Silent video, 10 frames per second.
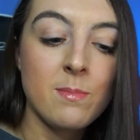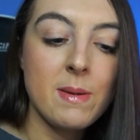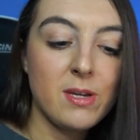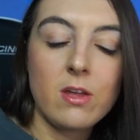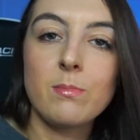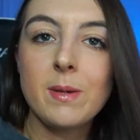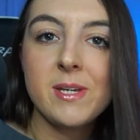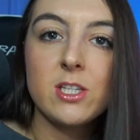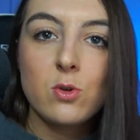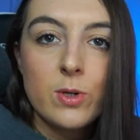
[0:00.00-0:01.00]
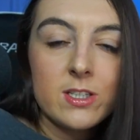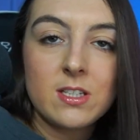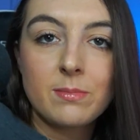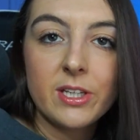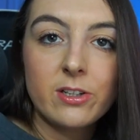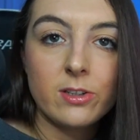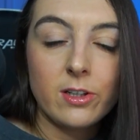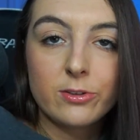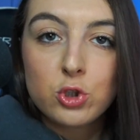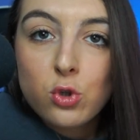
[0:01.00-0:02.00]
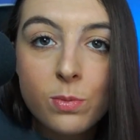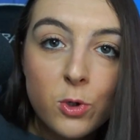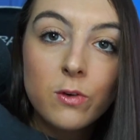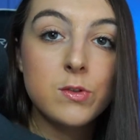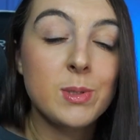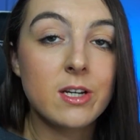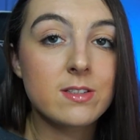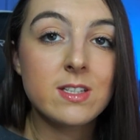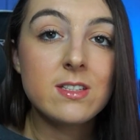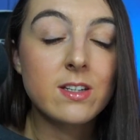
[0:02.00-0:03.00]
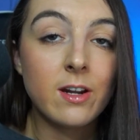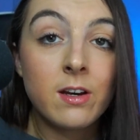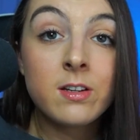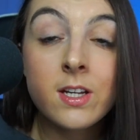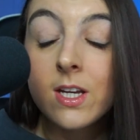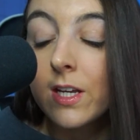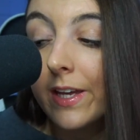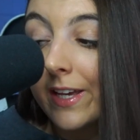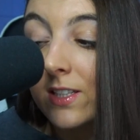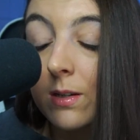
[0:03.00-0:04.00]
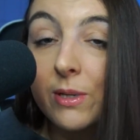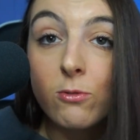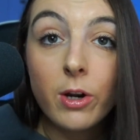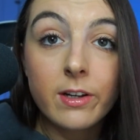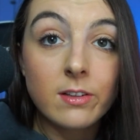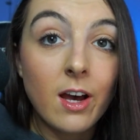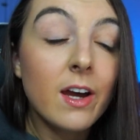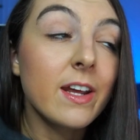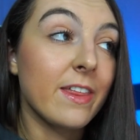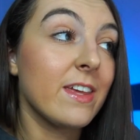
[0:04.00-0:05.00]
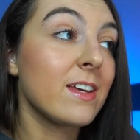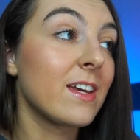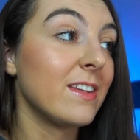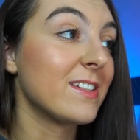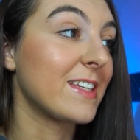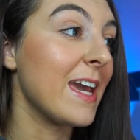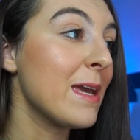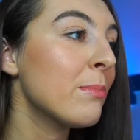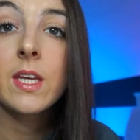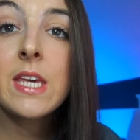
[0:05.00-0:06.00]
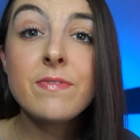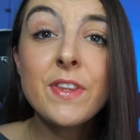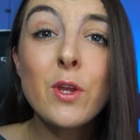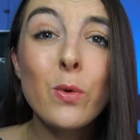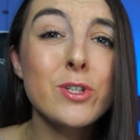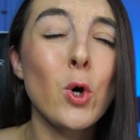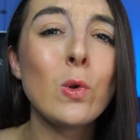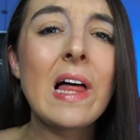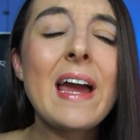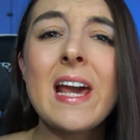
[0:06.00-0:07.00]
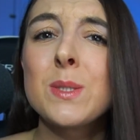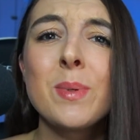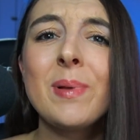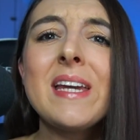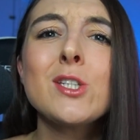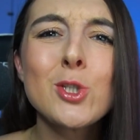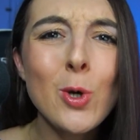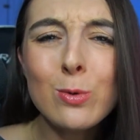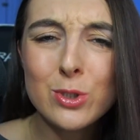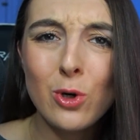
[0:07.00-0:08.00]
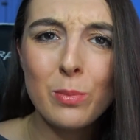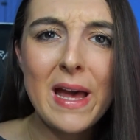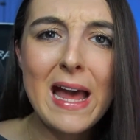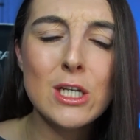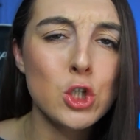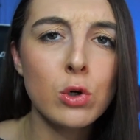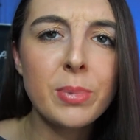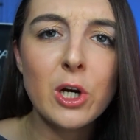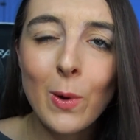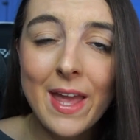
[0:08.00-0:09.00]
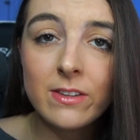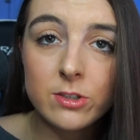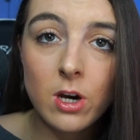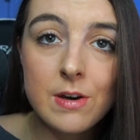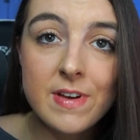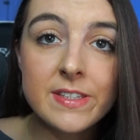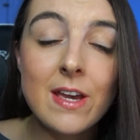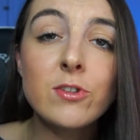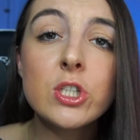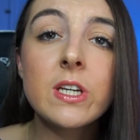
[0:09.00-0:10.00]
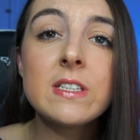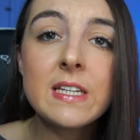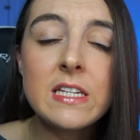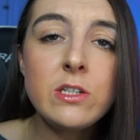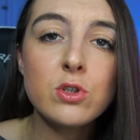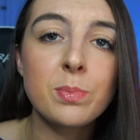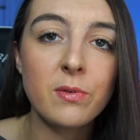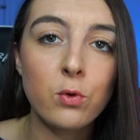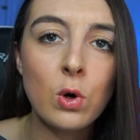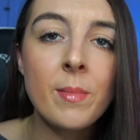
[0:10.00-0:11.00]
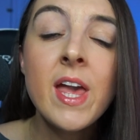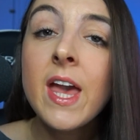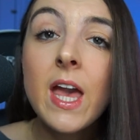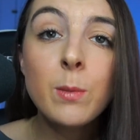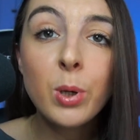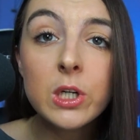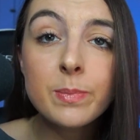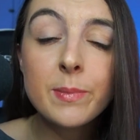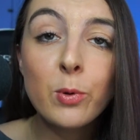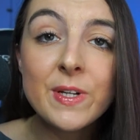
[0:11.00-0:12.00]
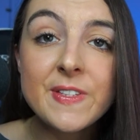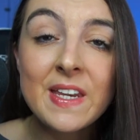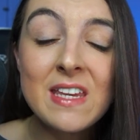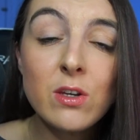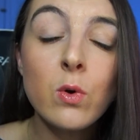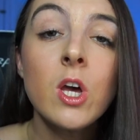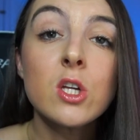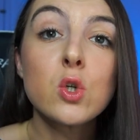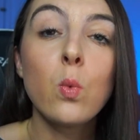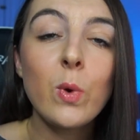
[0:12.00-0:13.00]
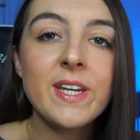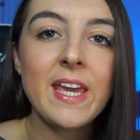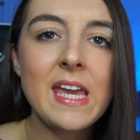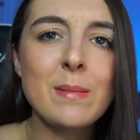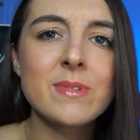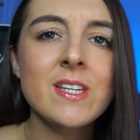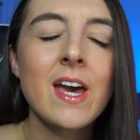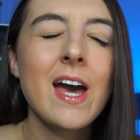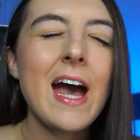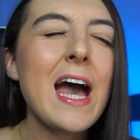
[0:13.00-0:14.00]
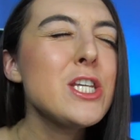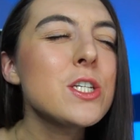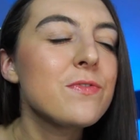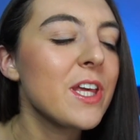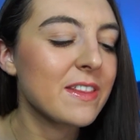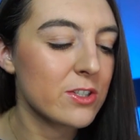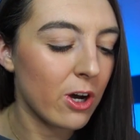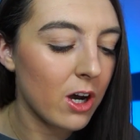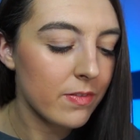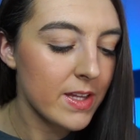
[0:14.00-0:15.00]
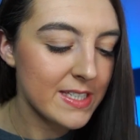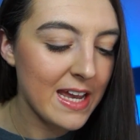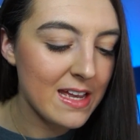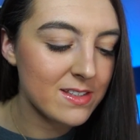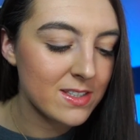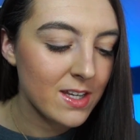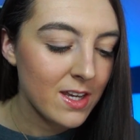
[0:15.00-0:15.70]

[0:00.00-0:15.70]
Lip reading: maybe doing some little juke moves because he's going to be running a lot, I think, in this game. Even though this O-line has been playing so bad, Joe Burrow and this offense have just continued to perform and put up the points they need to win games. I just feel like this offense has